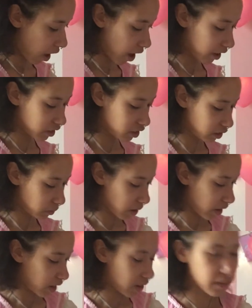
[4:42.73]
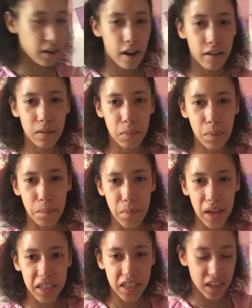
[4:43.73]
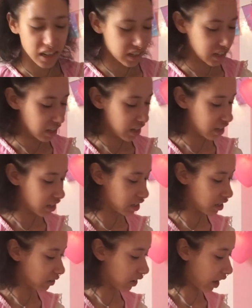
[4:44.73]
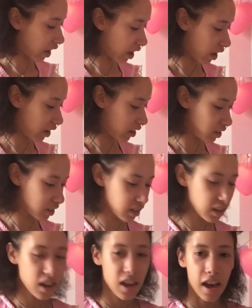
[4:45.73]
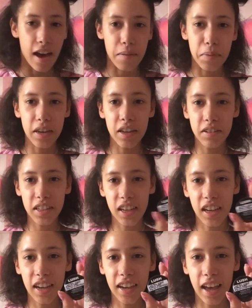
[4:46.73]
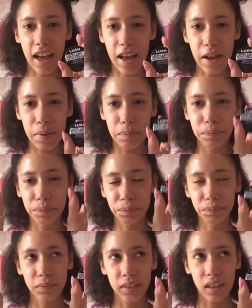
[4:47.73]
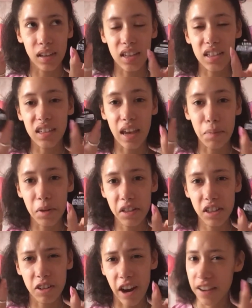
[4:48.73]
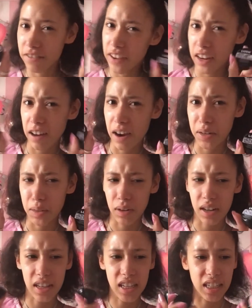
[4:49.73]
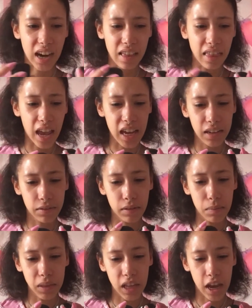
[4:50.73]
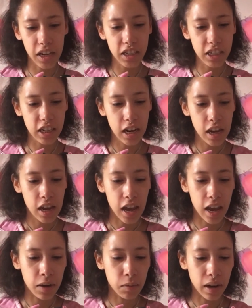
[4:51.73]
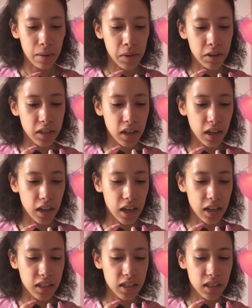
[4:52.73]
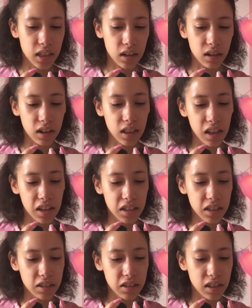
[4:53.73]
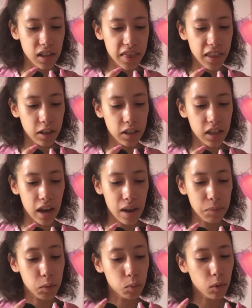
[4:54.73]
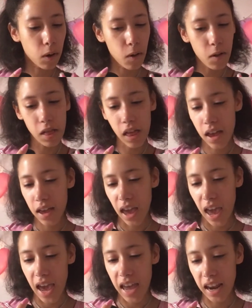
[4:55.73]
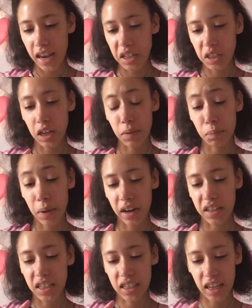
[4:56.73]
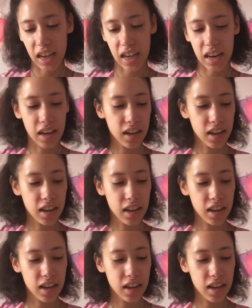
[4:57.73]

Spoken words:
I do want to give an honorable mention to these two guys. I've been using these samples to try and figure out which one of these that I like from Lush, and what I'm using is their cleansers, Let the Good Times Roll, and Angels on Bare Skin.